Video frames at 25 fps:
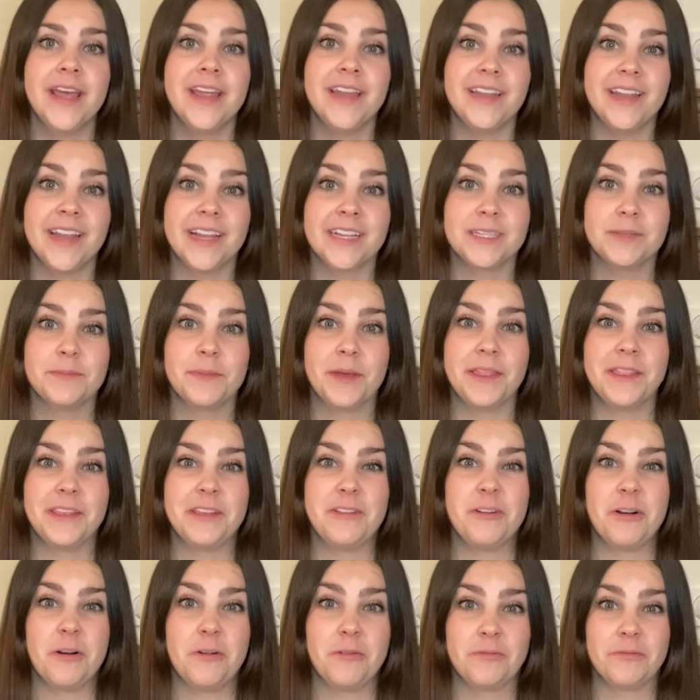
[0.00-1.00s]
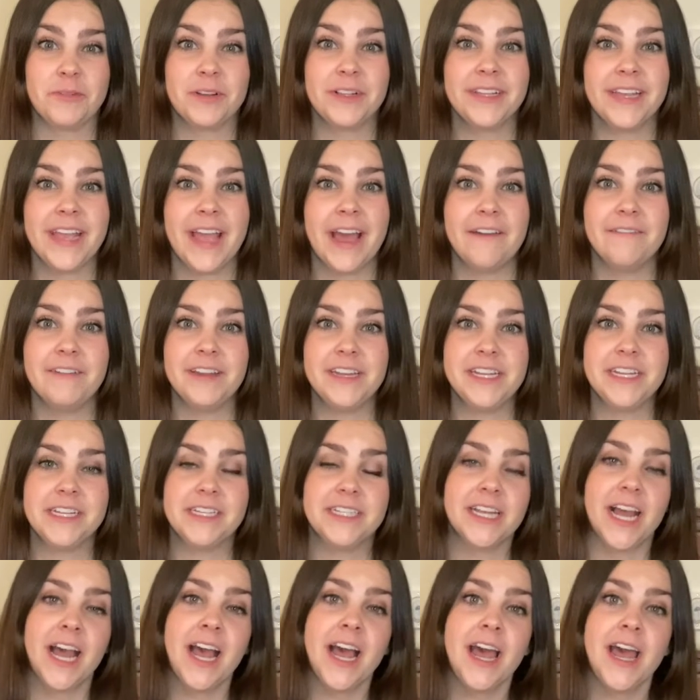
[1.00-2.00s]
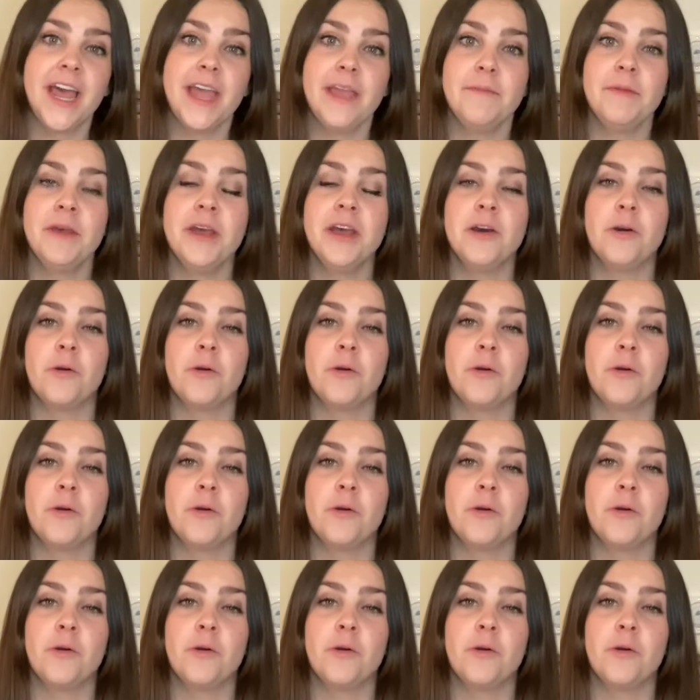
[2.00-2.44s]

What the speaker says: next month you don't really have any time,